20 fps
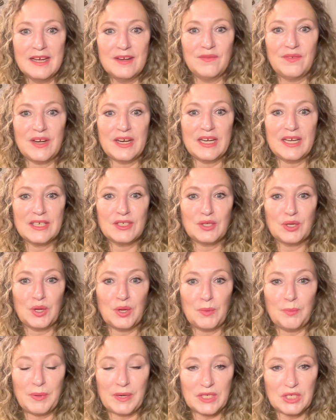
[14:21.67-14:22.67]

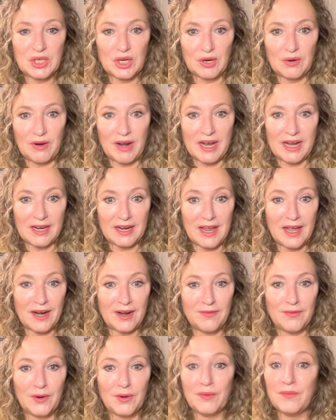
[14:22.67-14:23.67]
financial picture right
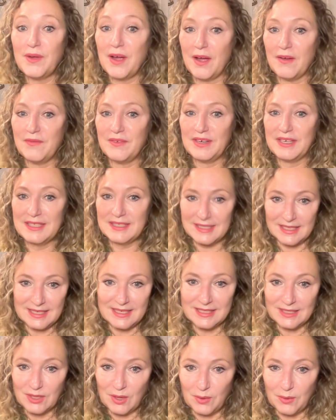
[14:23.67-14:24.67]
not a vote of confidence in
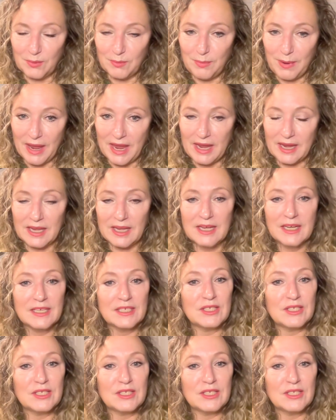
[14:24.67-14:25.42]
his own bank